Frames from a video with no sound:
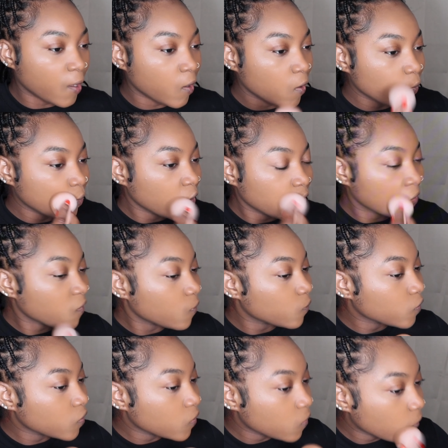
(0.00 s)
I may not
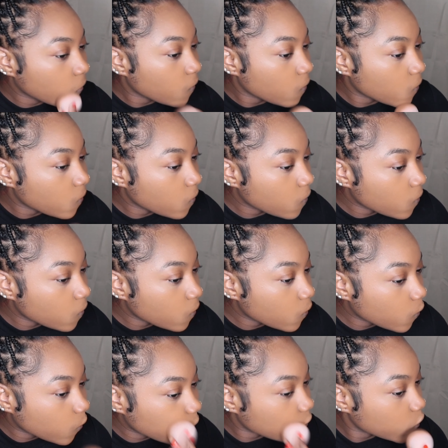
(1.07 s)
be
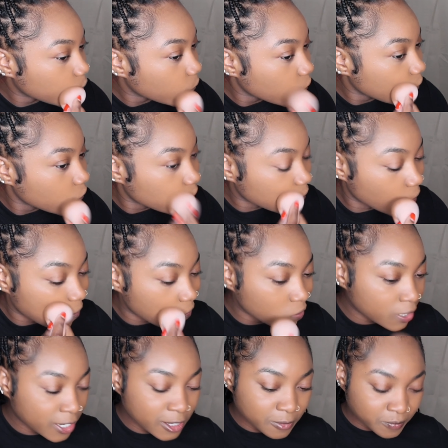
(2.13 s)
a sponge
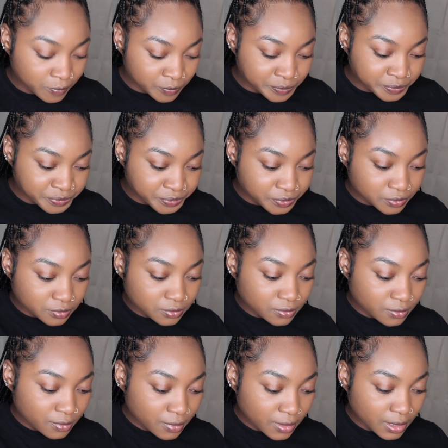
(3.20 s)
girly.
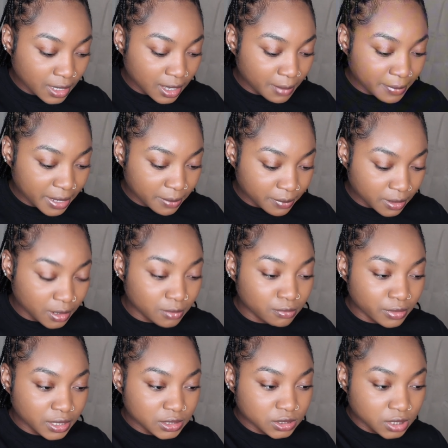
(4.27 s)
I may be a
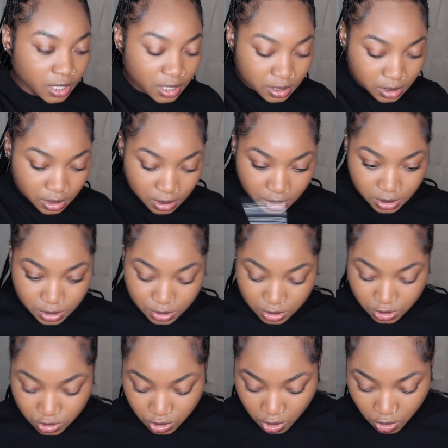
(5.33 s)
brush girly.
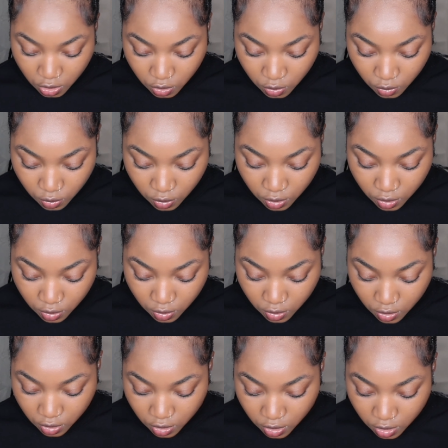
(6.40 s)
So,
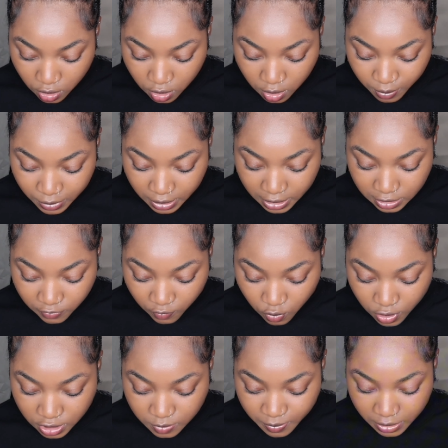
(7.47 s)
because of
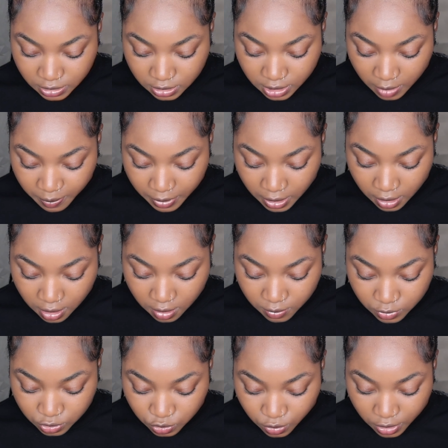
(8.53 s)
course sponges, they pick up
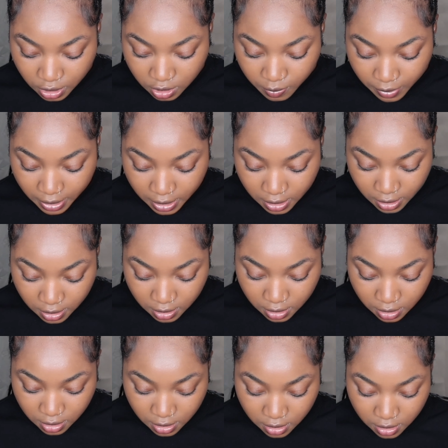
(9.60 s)
majority of the product
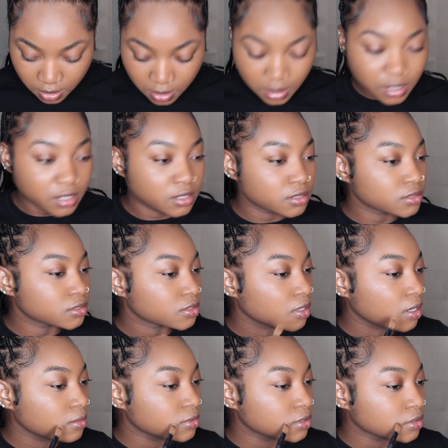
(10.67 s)
so
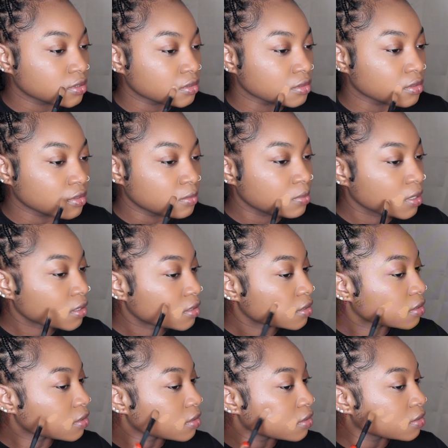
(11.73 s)
I'm just gonna go back
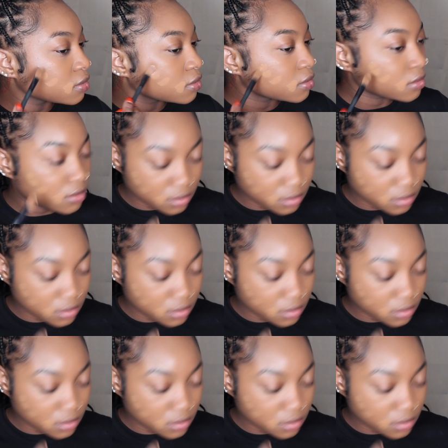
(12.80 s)
in